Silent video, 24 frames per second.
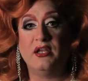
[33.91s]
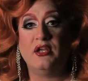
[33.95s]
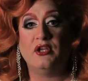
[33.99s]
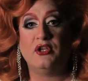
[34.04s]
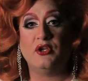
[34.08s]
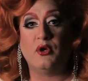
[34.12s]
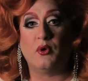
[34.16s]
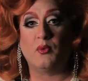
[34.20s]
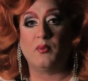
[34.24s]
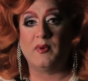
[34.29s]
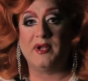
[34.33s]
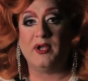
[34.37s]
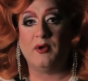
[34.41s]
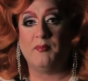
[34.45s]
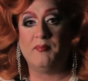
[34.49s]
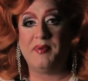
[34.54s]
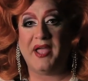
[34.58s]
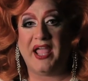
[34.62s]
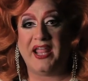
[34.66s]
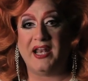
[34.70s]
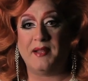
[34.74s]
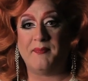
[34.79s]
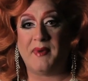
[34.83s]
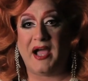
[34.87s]
You're a real
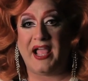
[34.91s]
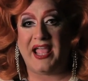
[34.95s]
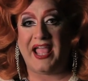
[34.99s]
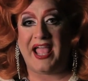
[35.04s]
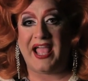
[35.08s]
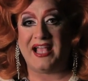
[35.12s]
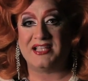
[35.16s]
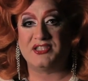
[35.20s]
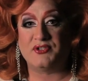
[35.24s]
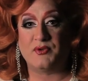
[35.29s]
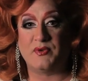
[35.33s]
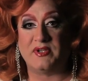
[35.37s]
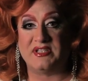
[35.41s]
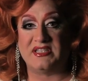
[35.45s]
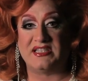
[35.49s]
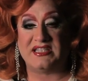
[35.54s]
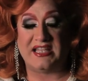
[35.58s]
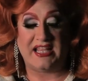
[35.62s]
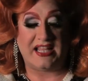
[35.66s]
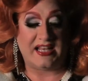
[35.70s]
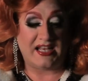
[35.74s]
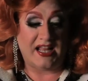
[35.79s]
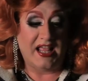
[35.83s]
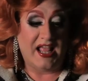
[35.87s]
pain in my ass,
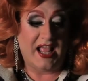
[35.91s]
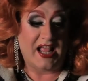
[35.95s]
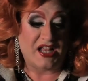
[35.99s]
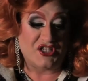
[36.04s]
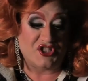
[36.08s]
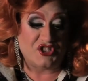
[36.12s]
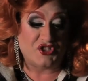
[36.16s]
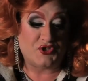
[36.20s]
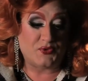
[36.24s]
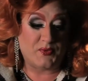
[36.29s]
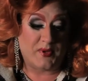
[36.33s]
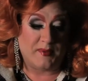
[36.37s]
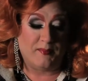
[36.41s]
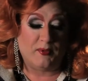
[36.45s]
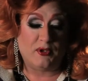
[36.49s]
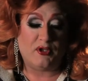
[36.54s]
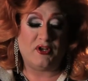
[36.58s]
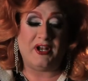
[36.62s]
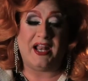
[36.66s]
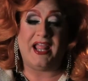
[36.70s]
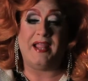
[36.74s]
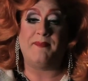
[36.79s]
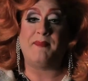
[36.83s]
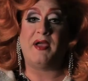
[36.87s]
Christine." And she scribbled her
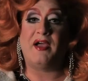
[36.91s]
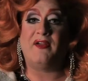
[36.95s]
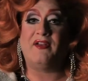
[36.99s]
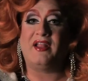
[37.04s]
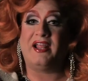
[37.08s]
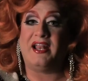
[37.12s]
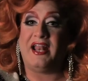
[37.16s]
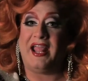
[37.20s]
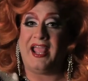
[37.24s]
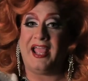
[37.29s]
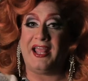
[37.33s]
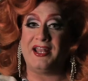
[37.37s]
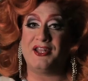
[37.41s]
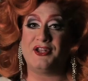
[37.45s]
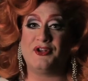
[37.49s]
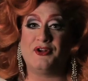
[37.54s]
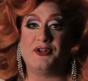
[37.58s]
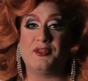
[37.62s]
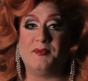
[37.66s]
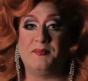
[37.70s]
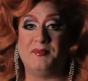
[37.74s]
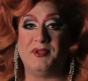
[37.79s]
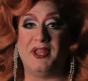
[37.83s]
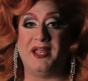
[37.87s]
name out and handed her
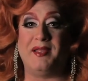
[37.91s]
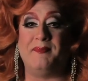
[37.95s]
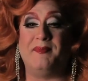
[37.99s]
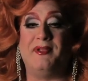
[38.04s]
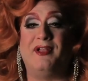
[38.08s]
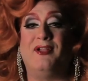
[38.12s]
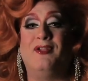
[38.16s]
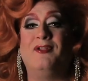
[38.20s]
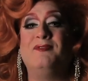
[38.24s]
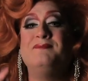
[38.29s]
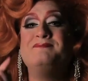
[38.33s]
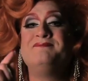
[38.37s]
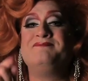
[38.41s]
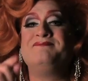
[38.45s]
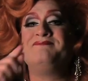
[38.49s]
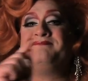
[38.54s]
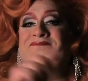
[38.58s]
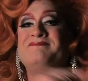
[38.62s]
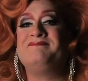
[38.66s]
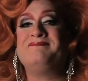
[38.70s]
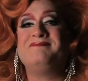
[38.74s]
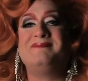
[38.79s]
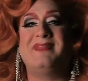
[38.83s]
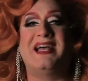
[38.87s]
the playbill.
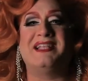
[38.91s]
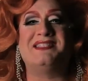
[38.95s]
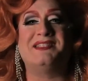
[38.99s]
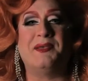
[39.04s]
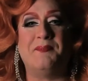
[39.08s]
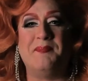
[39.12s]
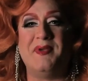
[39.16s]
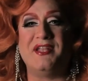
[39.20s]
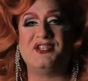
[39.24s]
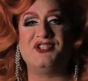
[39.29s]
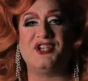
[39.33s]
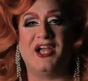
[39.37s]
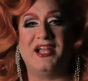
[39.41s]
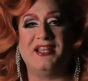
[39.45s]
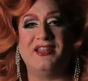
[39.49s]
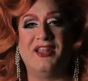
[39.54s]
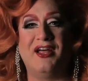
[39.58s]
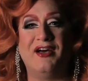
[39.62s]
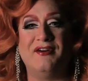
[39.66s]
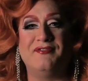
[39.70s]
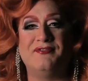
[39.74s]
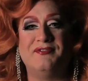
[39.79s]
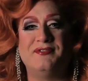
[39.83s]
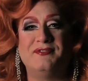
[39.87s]
That's a bitch I
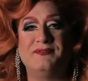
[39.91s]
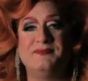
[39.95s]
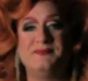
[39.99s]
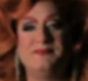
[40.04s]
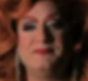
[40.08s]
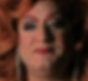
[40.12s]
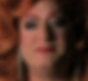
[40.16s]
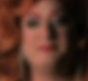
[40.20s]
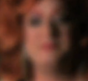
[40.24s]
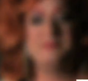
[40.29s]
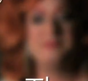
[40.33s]
love.